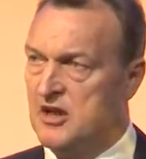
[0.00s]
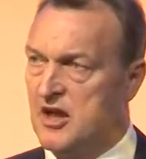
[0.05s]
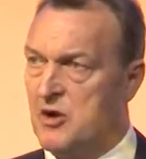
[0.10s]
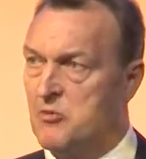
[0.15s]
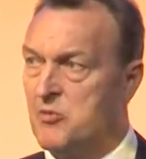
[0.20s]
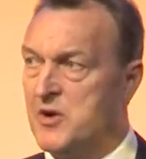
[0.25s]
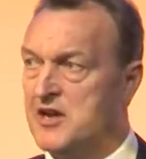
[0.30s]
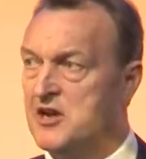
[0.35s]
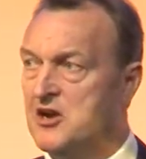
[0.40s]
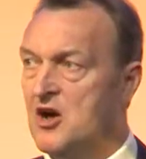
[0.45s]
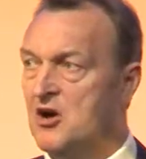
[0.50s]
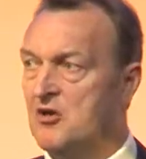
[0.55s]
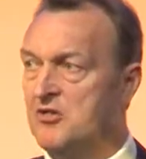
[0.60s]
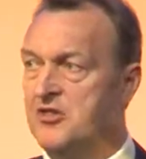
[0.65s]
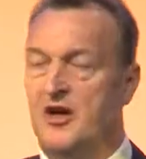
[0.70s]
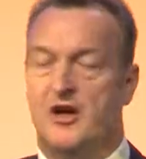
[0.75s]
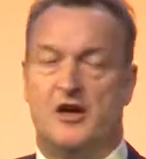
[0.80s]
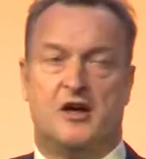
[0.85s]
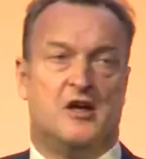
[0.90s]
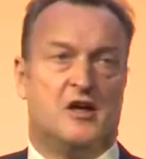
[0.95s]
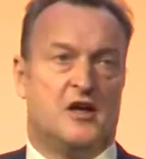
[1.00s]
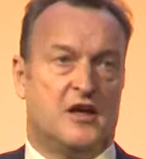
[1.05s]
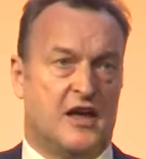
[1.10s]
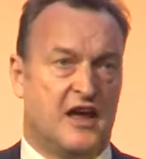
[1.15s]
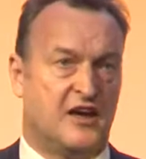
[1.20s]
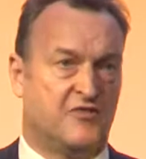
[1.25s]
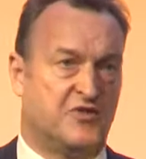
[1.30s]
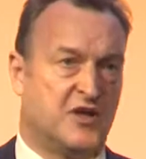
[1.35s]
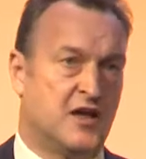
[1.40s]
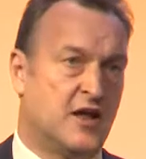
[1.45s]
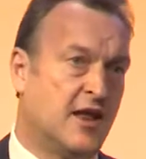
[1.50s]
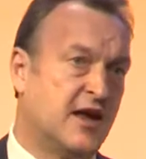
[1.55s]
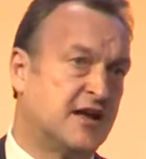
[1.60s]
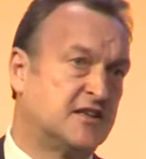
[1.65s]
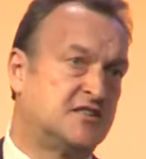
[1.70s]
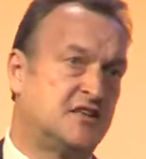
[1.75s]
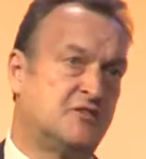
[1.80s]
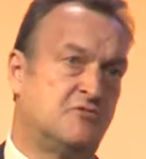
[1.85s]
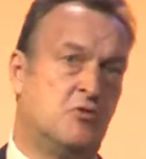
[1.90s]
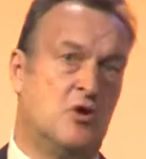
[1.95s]
And we know that if the
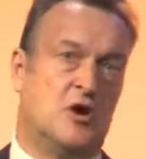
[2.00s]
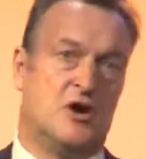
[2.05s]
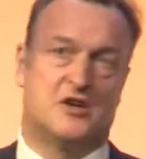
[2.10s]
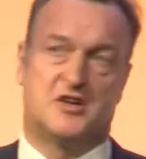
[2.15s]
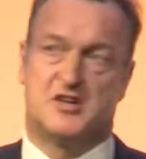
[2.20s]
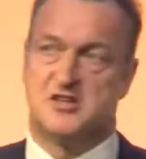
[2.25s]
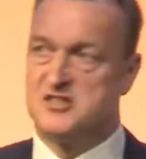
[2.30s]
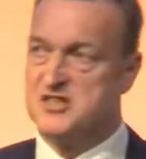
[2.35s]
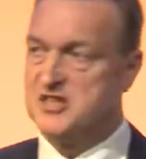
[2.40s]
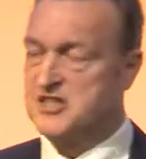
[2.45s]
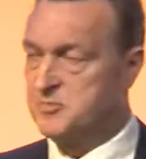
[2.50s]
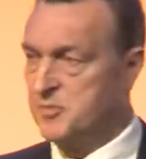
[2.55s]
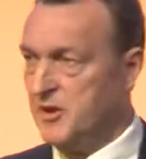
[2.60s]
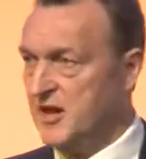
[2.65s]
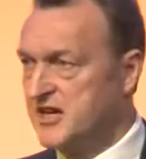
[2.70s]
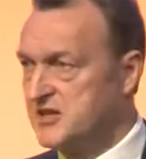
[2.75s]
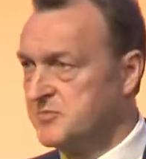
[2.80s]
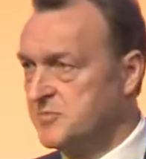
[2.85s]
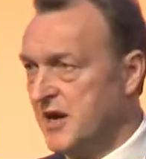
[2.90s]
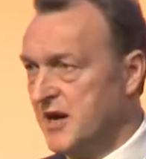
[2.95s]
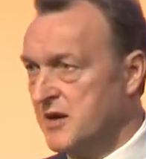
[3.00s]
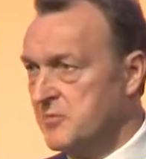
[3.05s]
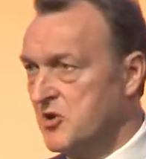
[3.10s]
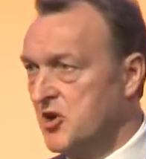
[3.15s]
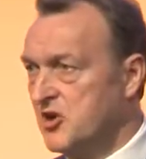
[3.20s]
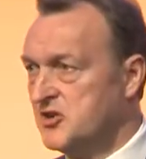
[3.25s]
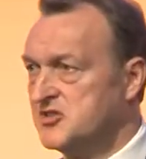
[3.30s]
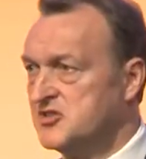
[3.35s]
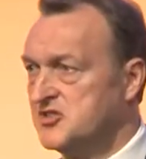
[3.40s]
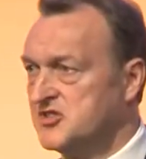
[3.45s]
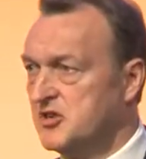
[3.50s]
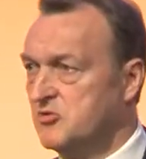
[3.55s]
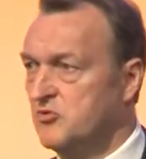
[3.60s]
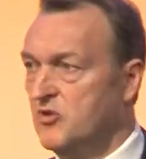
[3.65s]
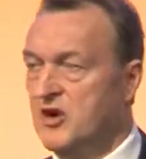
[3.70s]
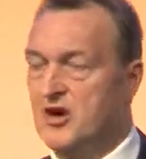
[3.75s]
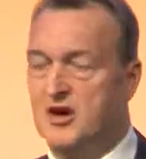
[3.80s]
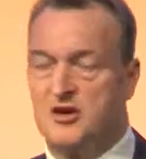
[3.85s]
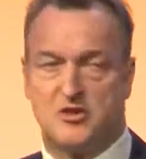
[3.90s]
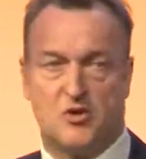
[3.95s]
elective work is displaced by emergency
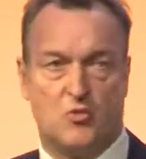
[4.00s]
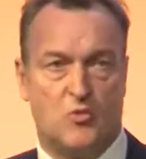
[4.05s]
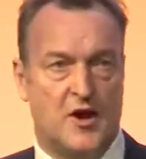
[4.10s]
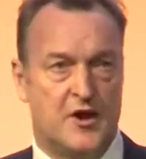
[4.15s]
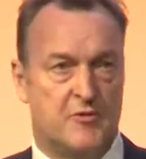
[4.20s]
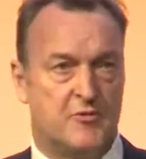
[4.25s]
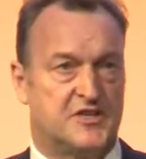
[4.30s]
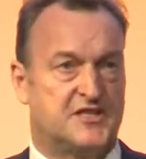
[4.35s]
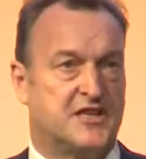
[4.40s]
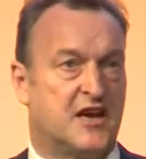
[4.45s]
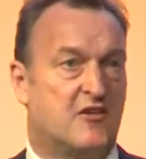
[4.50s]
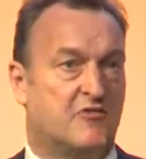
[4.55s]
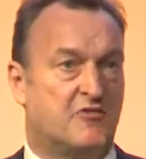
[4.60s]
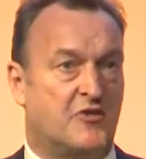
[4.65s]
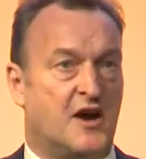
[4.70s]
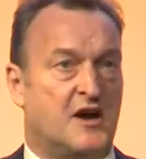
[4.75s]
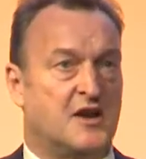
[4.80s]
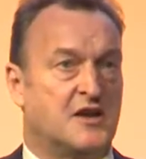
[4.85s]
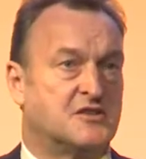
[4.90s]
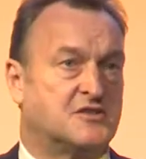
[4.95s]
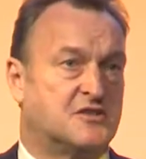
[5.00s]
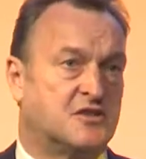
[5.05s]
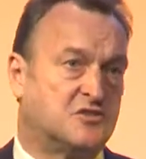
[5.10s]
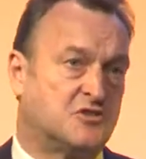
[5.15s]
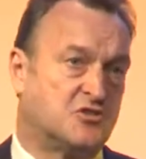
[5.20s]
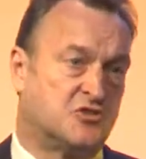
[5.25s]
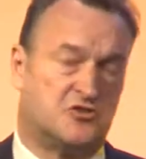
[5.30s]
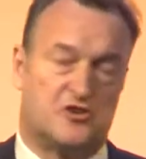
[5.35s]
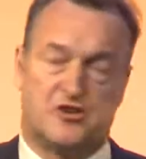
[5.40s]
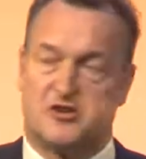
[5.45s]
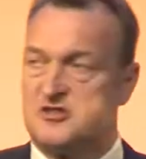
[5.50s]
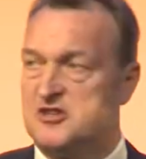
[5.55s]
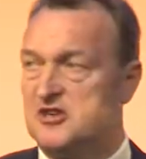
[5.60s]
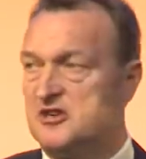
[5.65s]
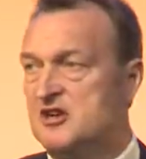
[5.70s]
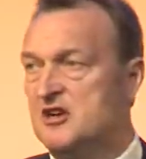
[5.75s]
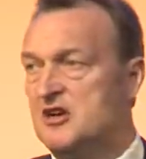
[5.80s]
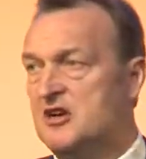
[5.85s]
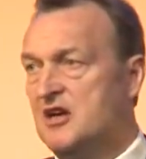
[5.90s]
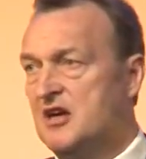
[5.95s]
work, the way in which our finances are
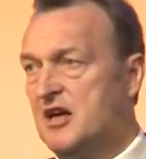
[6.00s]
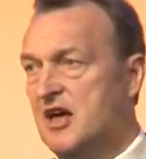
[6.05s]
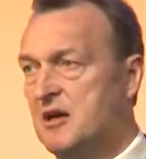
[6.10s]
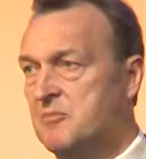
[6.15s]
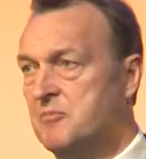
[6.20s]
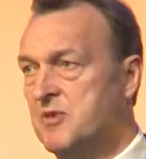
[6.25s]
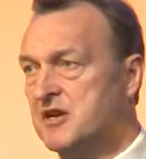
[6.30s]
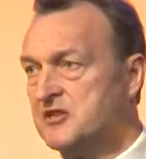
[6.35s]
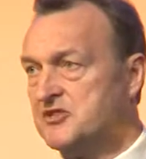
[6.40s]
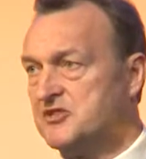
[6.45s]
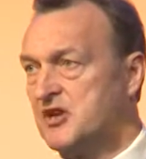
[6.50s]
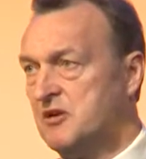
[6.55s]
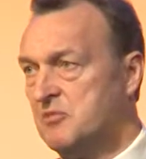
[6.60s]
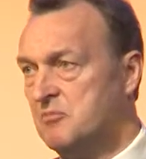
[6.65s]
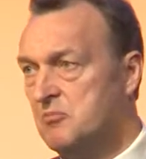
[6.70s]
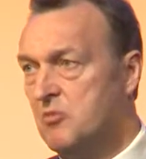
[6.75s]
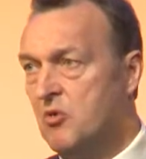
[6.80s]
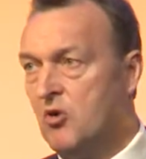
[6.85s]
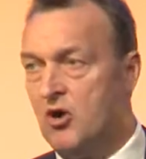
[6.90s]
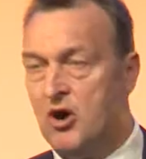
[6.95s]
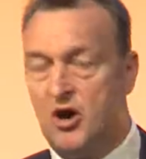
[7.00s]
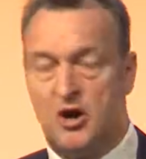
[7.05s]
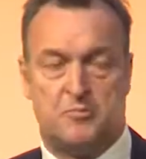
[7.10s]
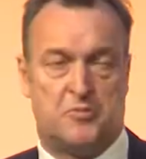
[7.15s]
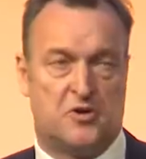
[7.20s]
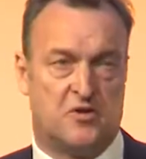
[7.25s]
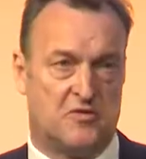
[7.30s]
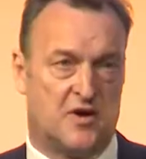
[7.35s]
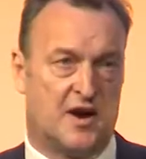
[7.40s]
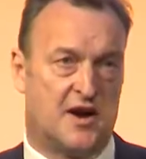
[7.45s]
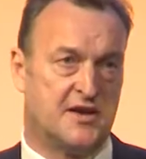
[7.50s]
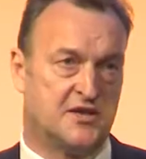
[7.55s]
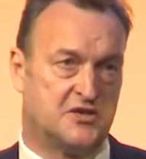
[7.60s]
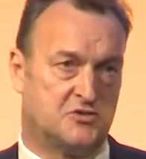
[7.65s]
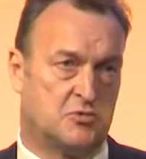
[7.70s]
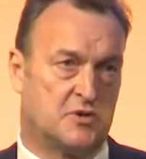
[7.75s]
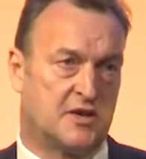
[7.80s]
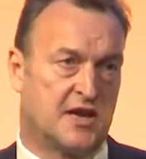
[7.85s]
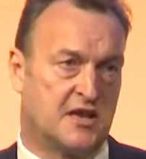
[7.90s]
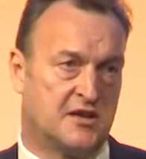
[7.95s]
structured, it means that more
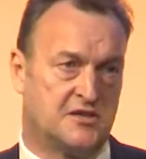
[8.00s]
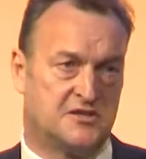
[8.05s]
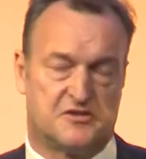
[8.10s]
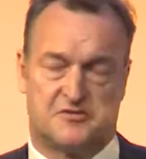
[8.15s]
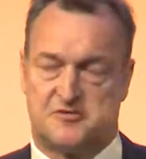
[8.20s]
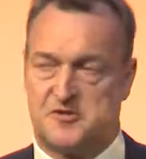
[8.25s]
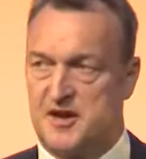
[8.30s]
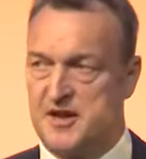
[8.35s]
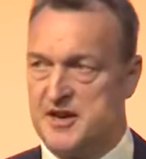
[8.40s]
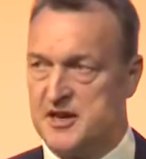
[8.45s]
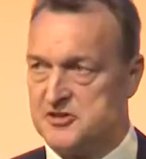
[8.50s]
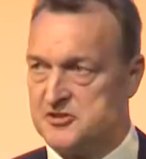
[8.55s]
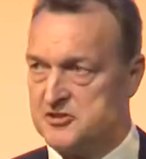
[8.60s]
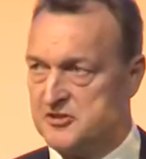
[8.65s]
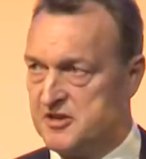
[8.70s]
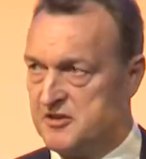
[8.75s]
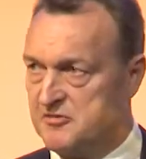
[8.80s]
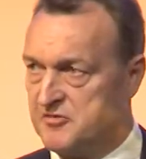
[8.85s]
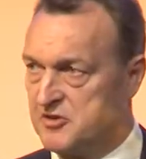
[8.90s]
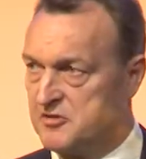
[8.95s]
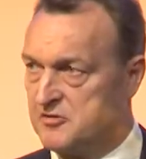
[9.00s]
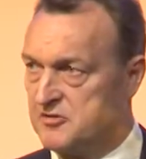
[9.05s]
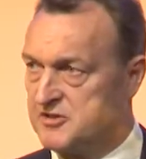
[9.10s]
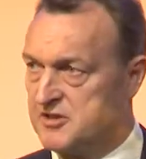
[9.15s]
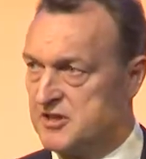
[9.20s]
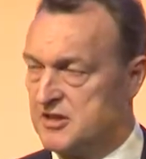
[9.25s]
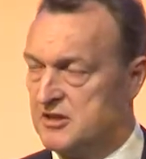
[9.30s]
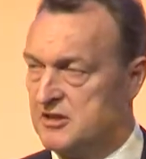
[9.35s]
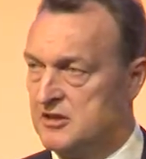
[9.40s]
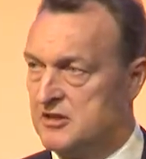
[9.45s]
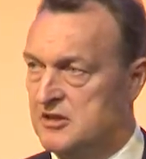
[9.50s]
providers will get into financial difficulty.